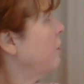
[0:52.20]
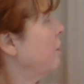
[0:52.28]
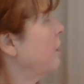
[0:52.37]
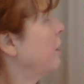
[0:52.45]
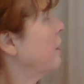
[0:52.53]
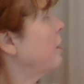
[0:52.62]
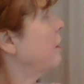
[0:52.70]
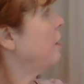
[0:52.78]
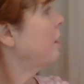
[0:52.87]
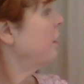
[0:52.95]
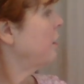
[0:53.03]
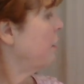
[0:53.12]
and things it,
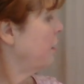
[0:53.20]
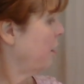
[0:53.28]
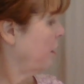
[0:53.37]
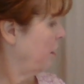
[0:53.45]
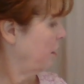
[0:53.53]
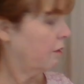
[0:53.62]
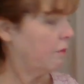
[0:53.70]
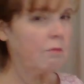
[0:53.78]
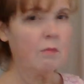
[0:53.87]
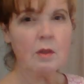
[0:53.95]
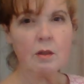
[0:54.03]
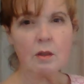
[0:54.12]
it just doesn't
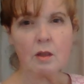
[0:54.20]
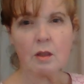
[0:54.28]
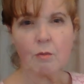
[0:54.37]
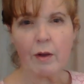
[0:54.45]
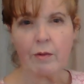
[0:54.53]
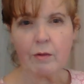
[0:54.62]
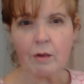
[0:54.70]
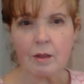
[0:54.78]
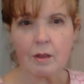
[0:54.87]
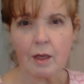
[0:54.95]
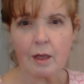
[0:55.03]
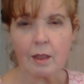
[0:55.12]
it's just rather
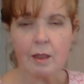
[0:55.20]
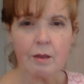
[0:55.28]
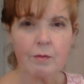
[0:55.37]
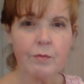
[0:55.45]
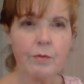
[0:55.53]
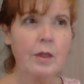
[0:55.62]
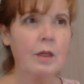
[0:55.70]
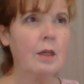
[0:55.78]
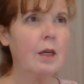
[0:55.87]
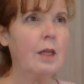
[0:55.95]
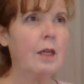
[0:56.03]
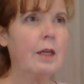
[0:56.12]
unsightly and
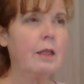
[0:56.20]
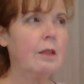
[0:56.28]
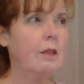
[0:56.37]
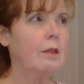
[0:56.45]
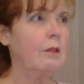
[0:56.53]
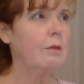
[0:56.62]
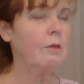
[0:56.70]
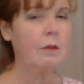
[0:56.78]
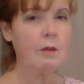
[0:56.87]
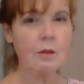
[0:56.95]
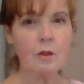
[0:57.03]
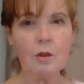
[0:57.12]
I like uh,
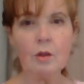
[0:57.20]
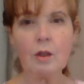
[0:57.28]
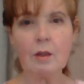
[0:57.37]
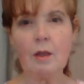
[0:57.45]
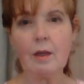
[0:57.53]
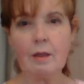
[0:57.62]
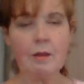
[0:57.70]
it to look like